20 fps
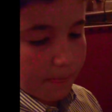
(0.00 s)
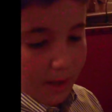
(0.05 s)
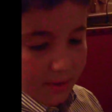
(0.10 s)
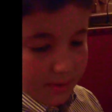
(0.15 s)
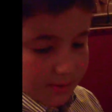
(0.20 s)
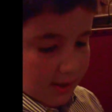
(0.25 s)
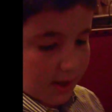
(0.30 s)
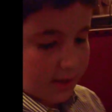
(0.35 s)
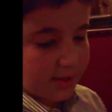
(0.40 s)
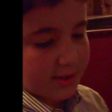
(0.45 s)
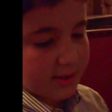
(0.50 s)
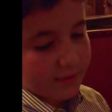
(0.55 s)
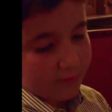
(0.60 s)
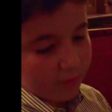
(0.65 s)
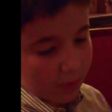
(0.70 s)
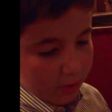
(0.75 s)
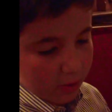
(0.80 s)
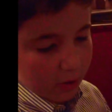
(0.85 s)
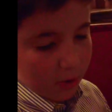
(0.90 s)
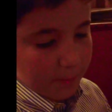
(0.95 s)
The sauce is
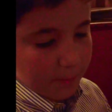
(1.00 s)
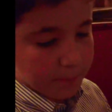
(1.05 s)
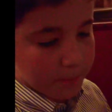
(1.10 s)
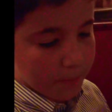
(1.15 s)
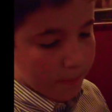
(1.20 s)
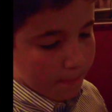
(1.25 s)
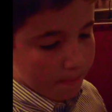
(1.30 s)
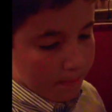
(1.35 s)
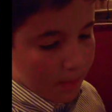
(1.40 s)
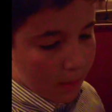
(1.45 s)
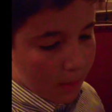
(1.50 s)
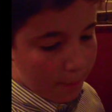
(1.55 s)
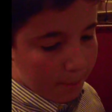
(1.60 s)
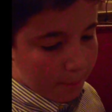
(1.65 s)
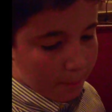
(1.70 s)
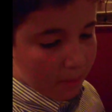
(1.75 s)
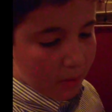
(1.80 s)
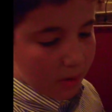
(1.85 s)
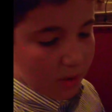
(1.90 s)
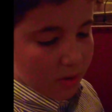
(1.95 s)
very good.
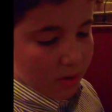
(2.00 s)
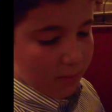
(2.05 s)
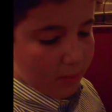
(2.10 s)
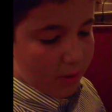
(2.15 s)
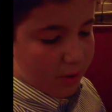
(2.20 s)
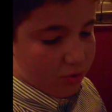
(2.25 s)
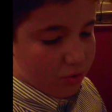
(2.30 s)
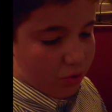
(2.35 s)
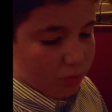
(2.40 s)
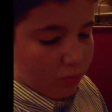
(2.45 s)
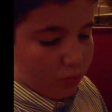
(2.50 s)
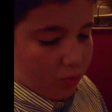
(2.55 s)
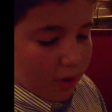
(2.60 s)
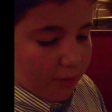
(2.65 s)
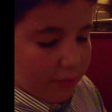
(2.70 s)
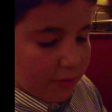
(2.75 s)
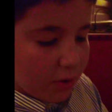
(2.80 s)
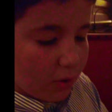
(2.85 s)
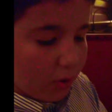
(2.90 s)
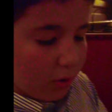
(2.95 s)
The mushroom
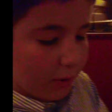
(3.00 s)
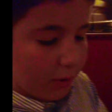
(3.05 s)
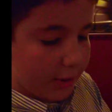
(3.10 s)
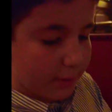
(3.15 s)
ravioli.